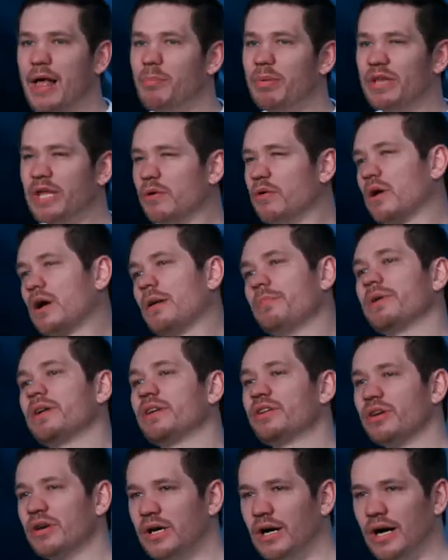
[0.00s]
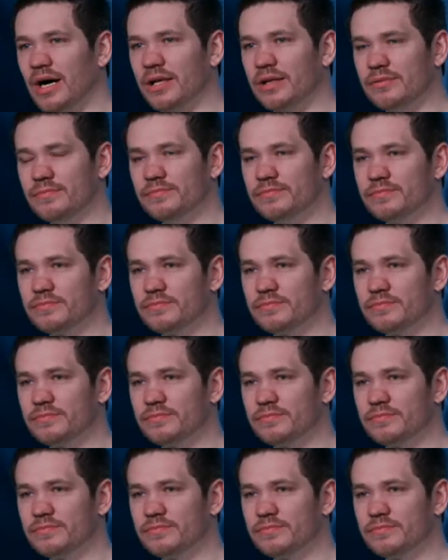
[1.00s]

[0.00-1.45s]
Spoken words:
But they were committed to God.